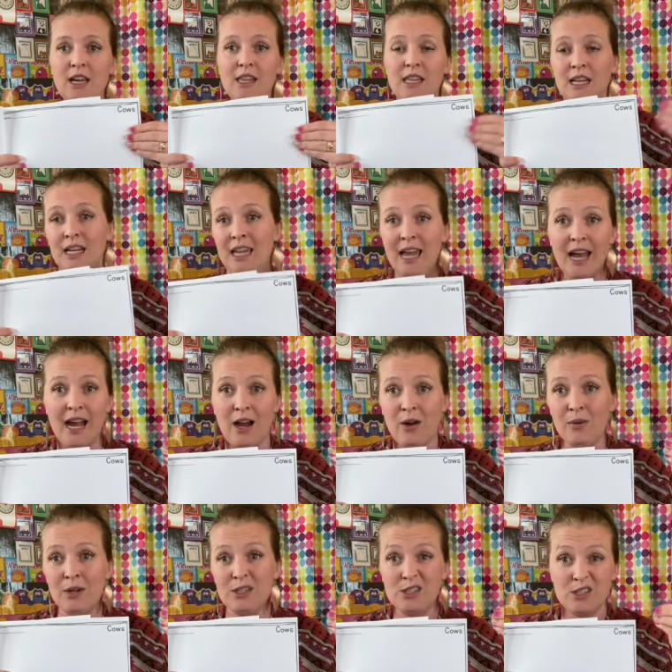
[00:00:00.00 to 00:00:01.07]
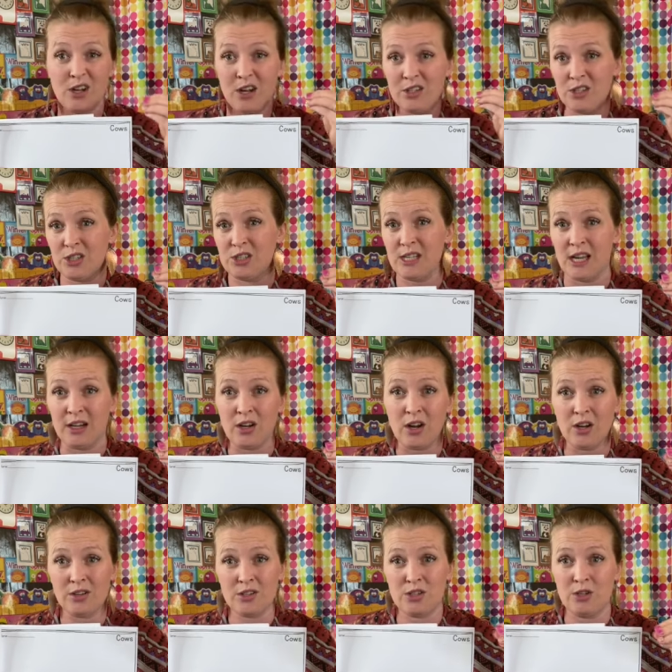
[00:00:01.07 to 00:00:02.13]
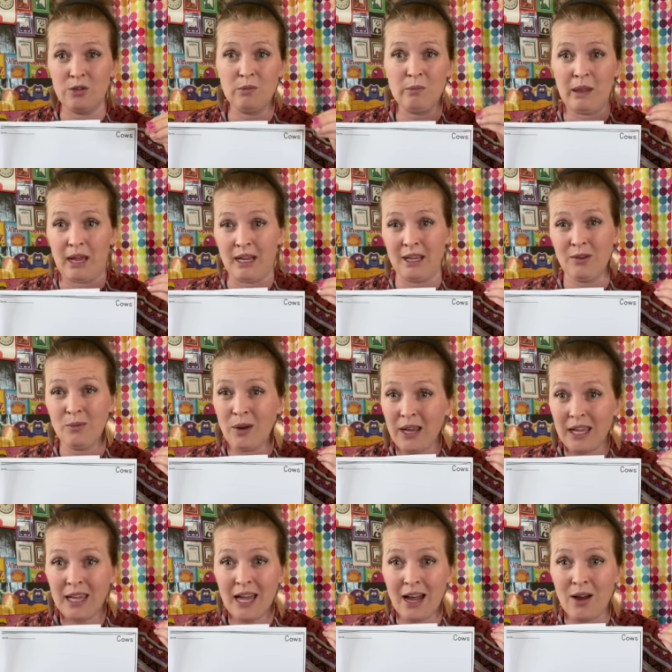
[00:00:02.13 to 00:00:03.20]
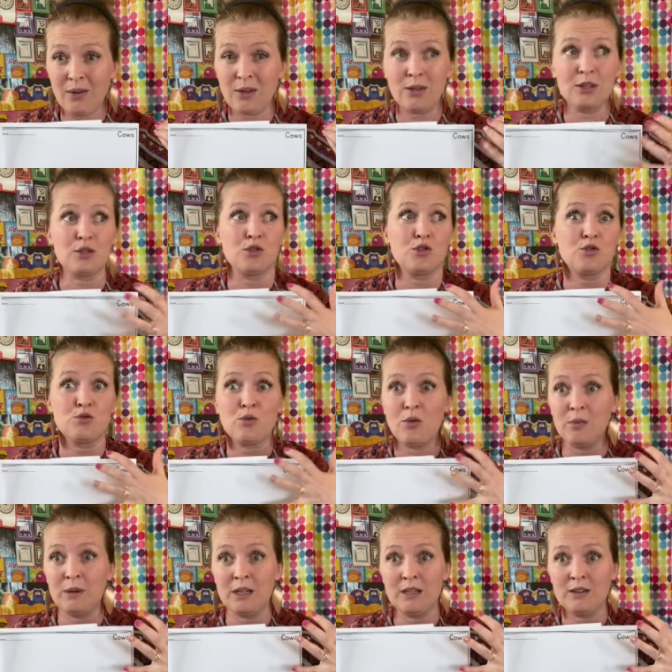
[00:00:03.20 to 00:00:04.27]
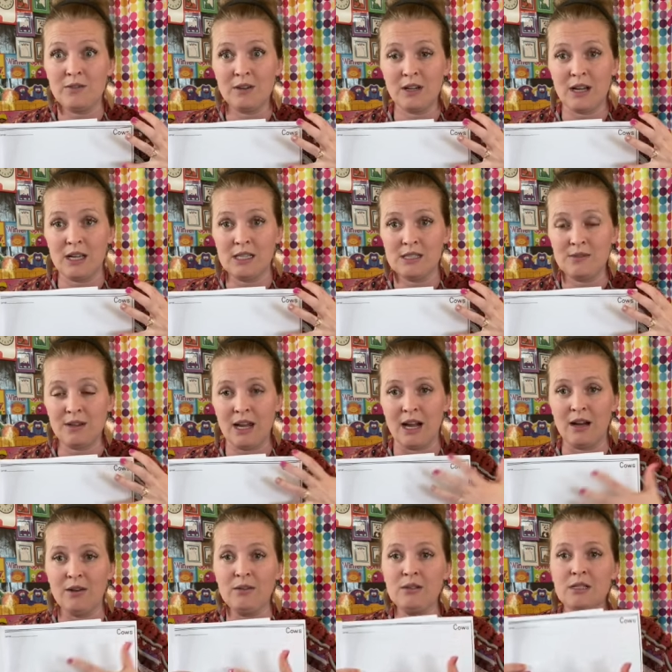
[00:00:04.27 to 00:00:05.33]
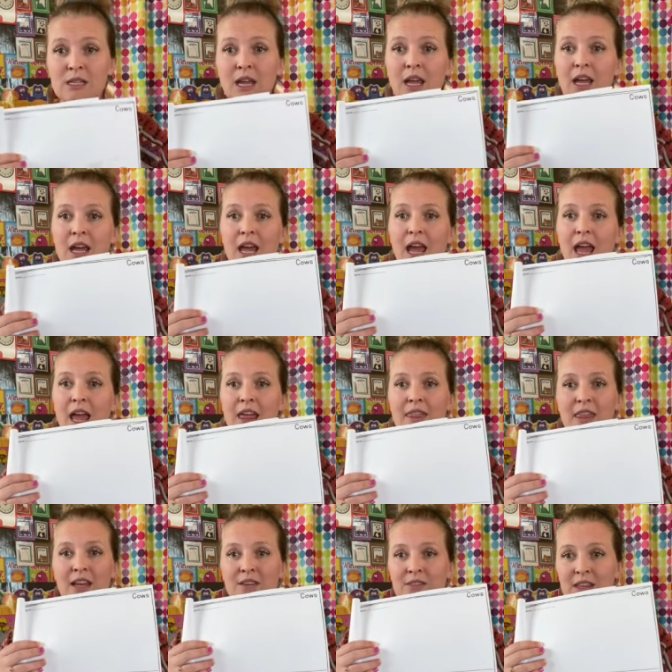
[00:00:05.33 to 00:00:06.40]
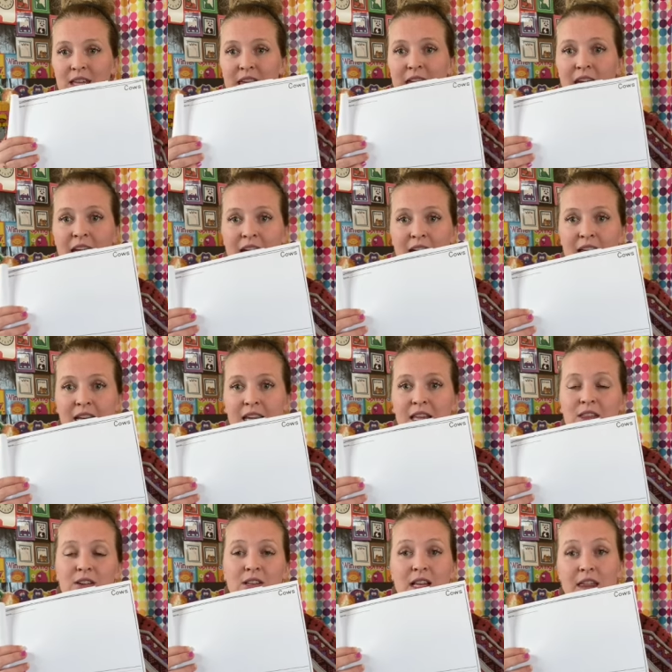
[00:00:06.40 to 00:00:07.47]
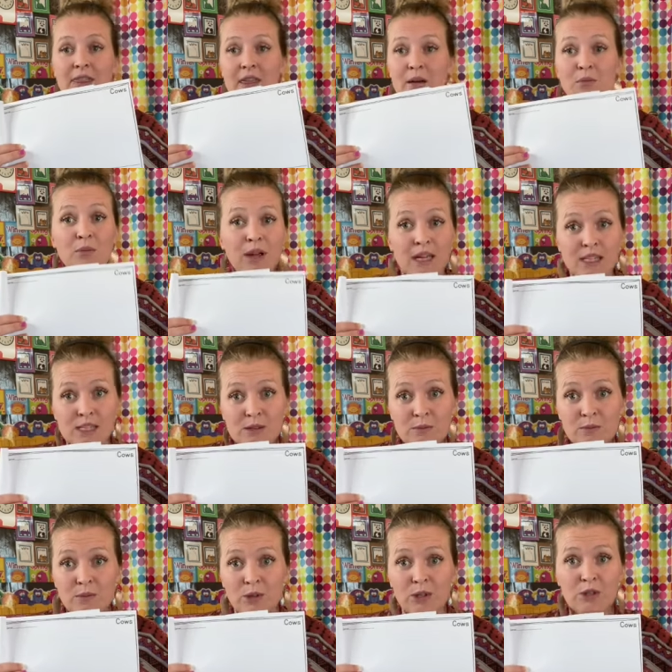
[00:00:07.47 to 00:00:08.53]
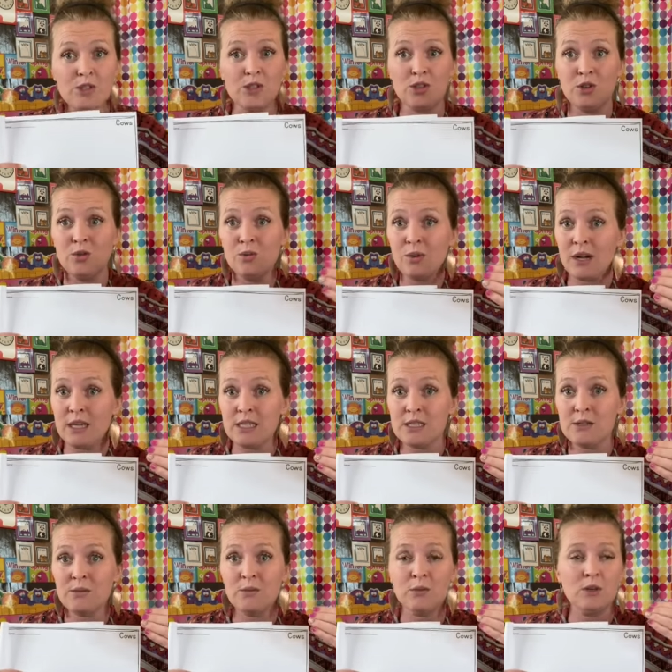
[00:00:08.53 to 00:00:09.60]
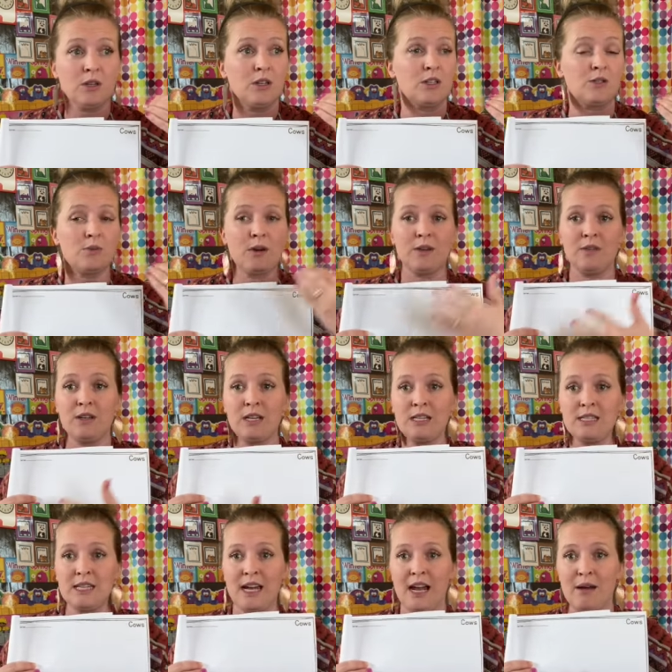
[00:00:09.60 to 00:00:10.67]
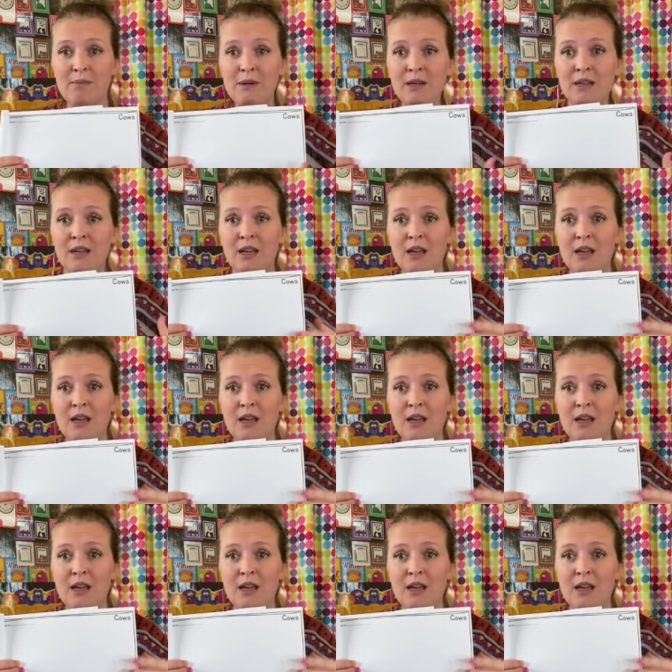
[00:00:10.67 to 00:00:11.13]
that a cow is not just that cartoon black and white cow, that there's so many different kinds of cows. And then if they can, either let them write some words, you write some words, whatever needs to happen.